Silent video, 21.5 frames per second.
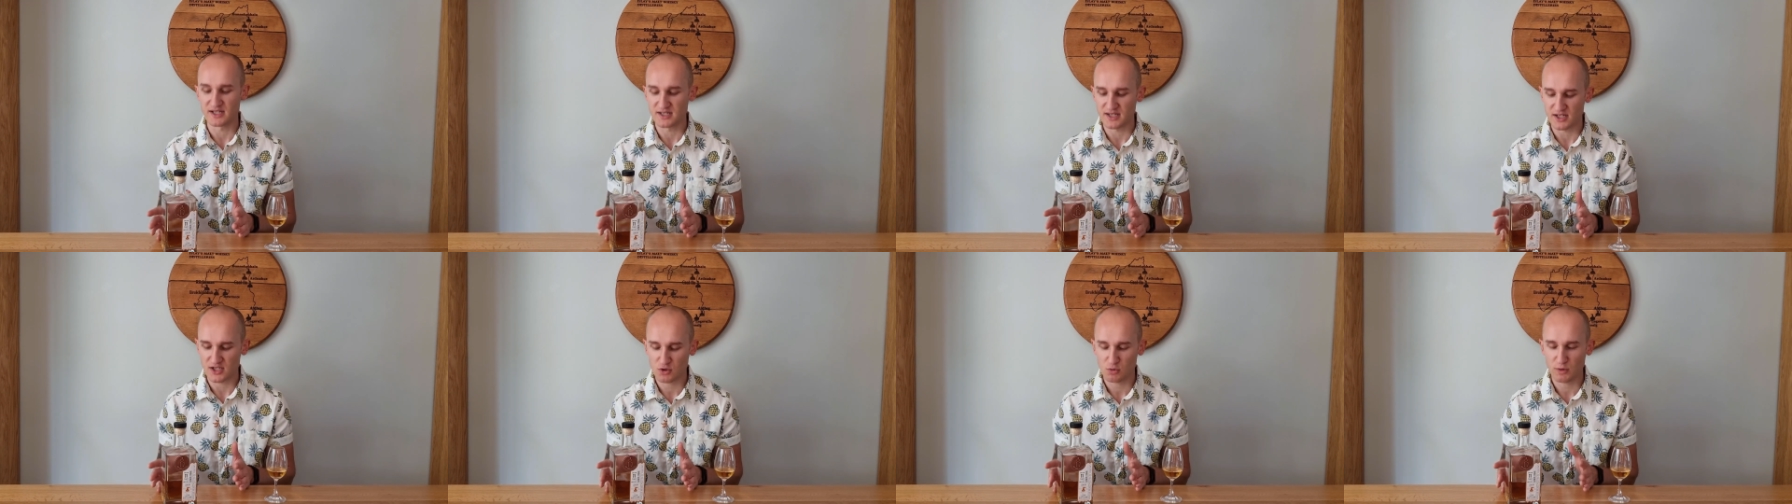
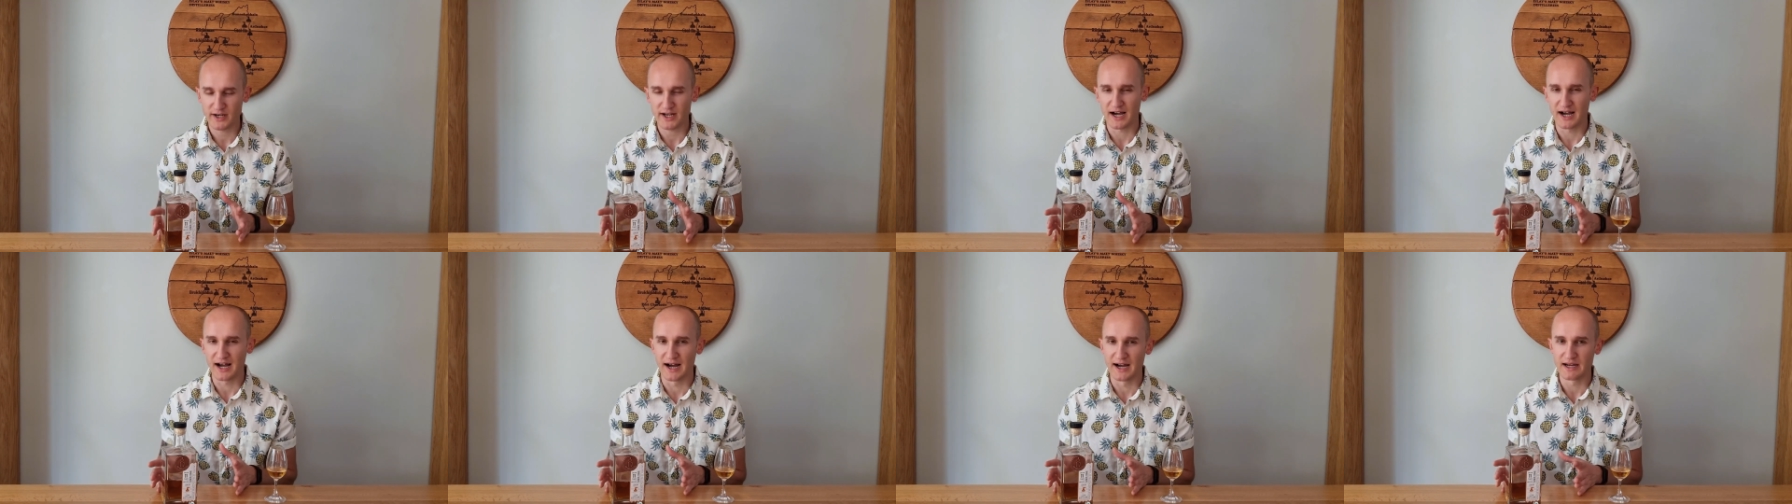That's quite
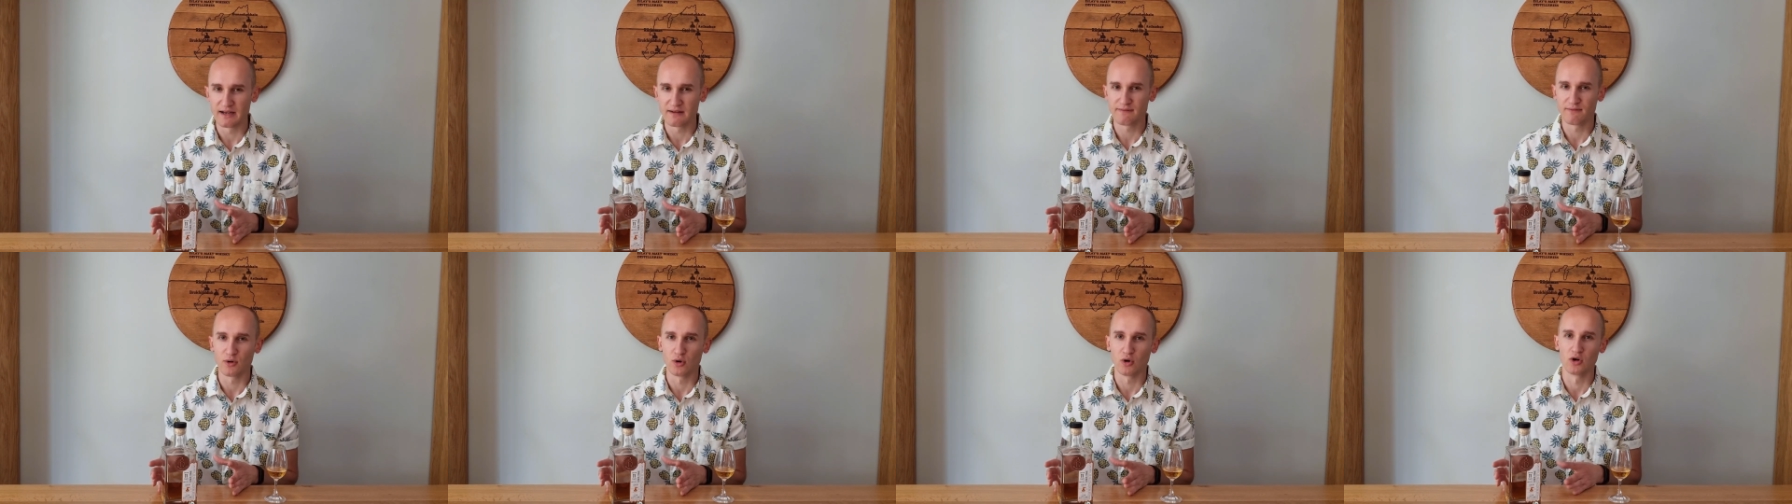high
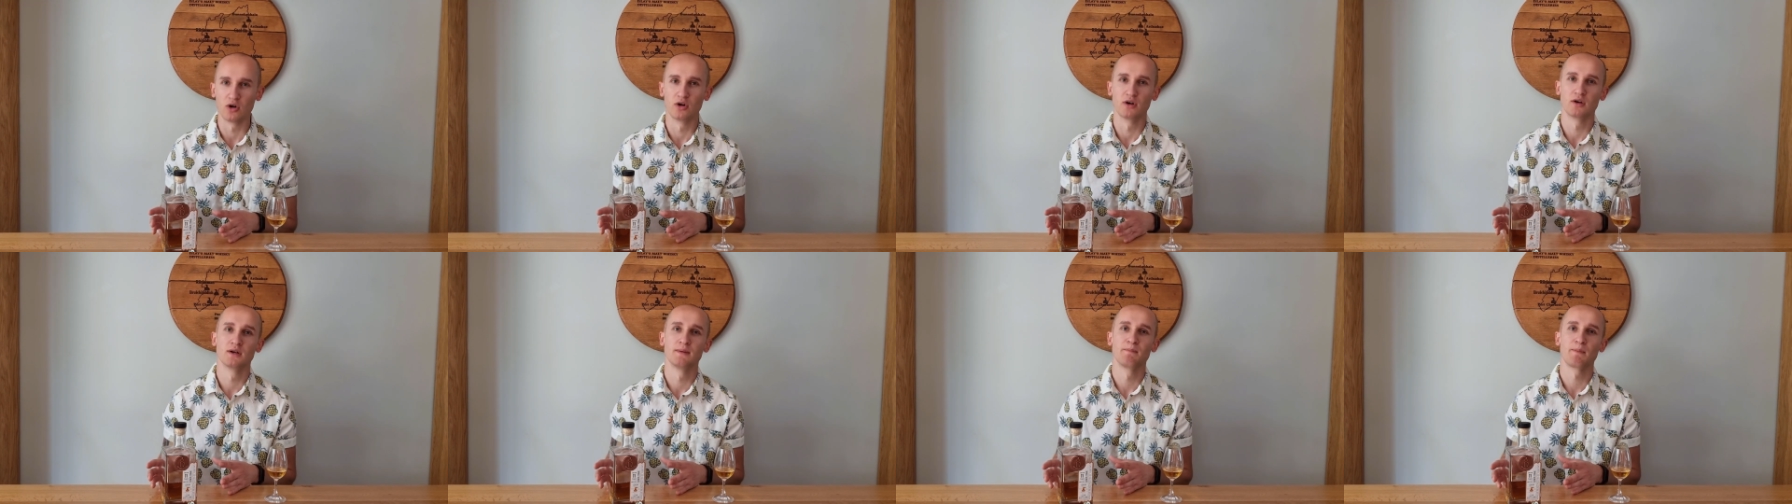
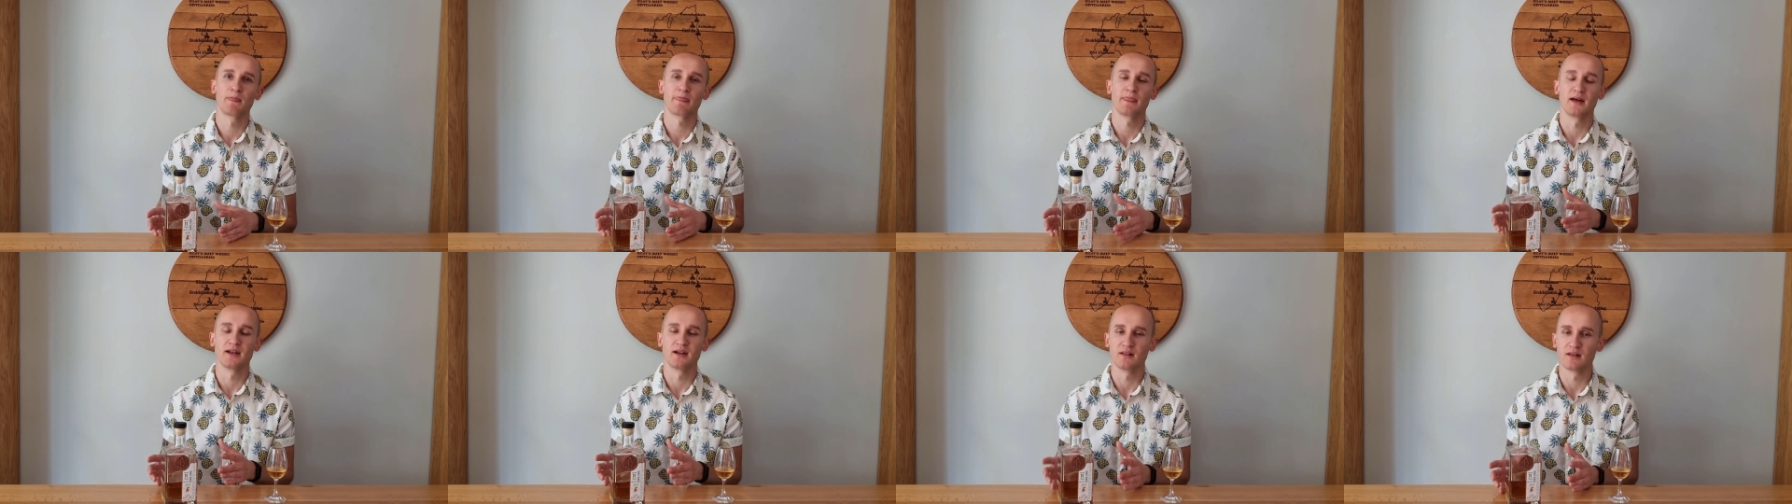for
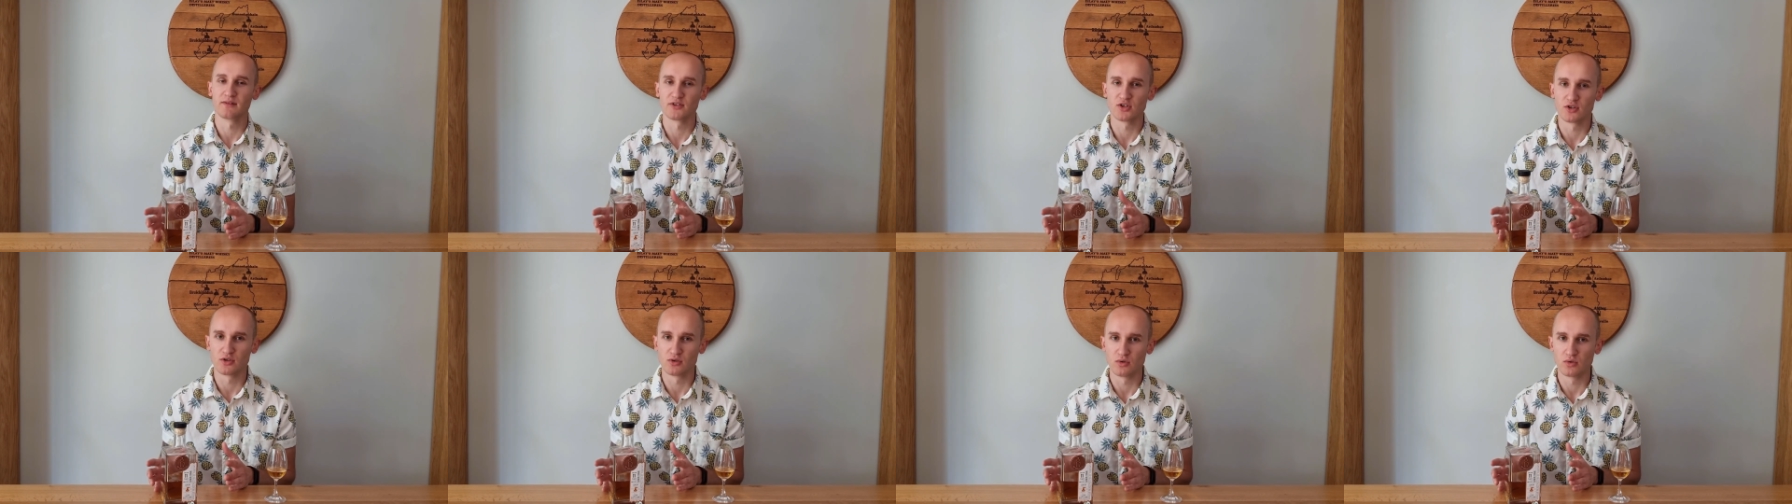an 11
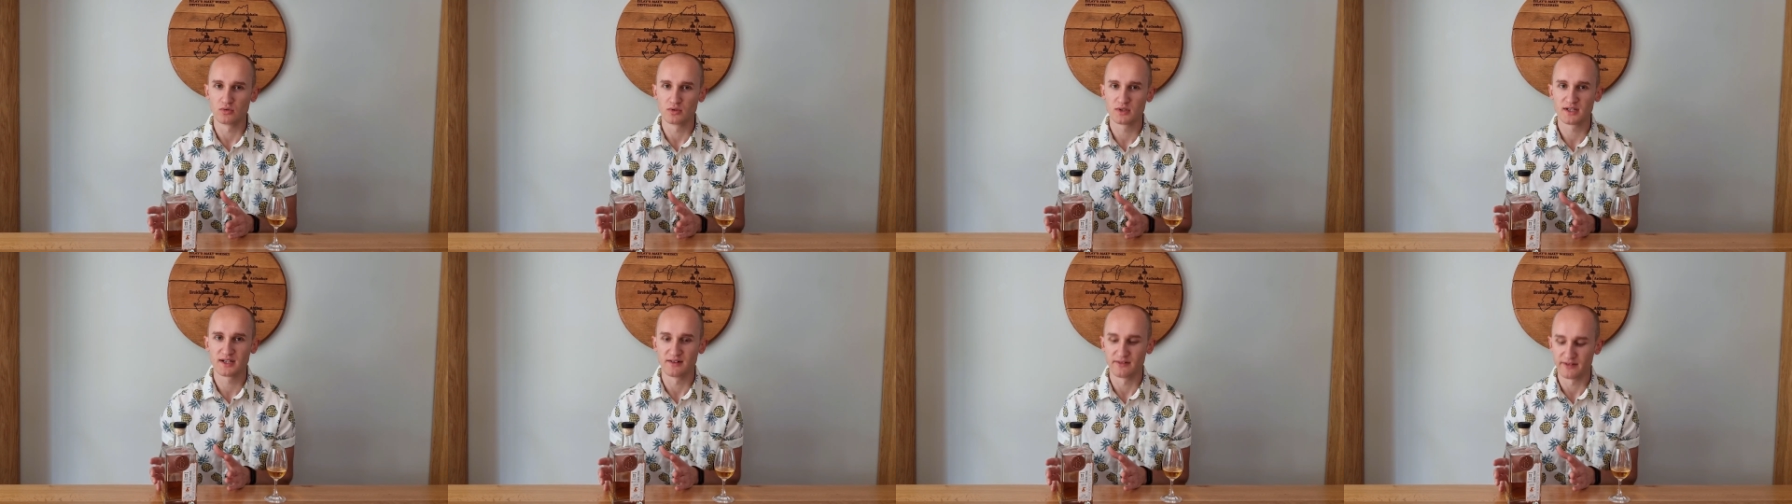year
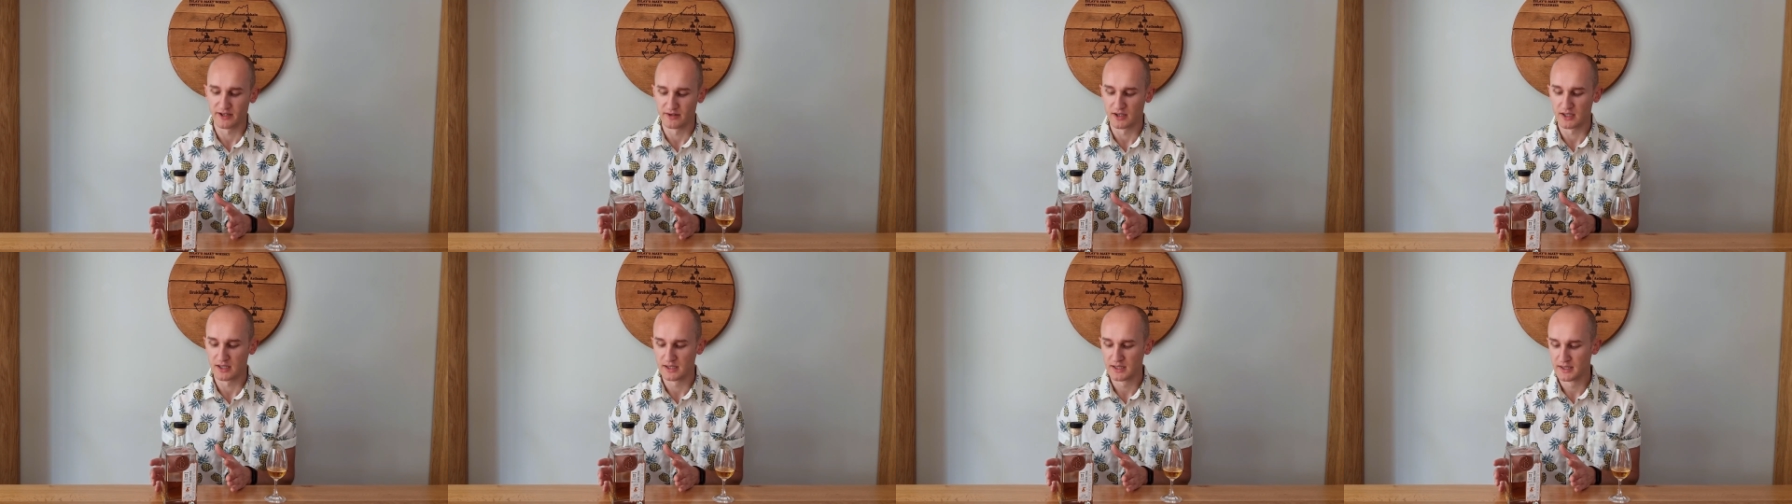old Caol
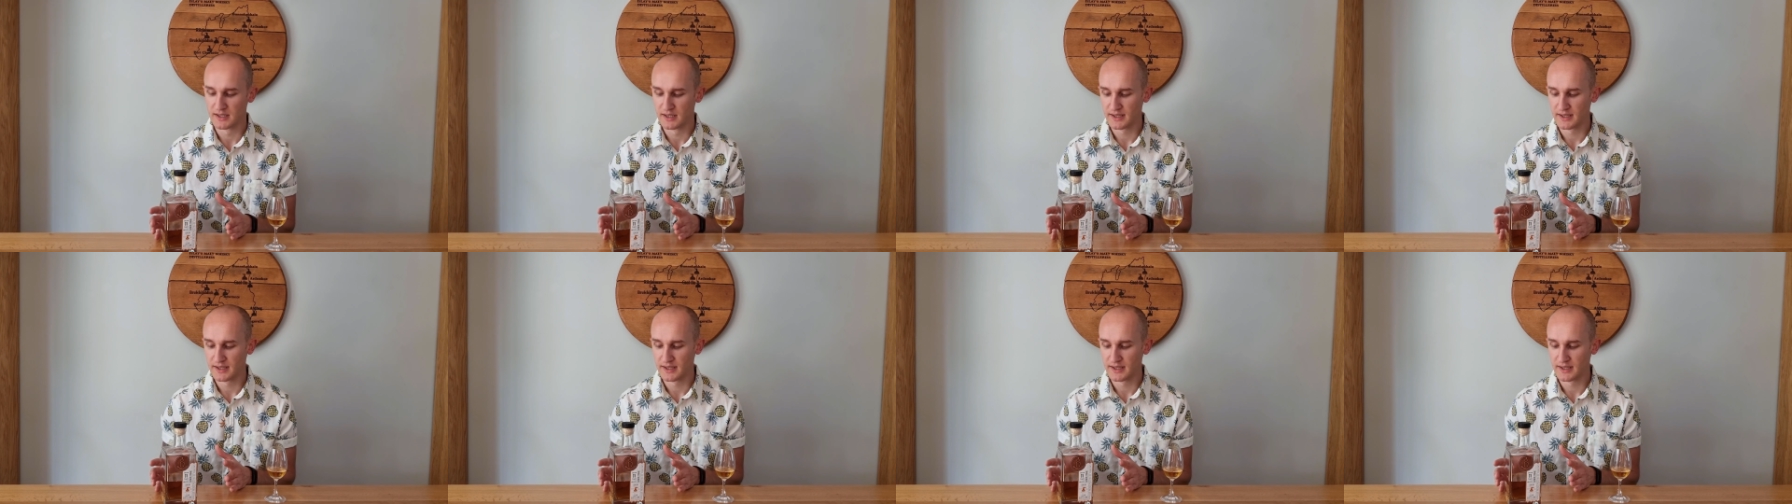Ila,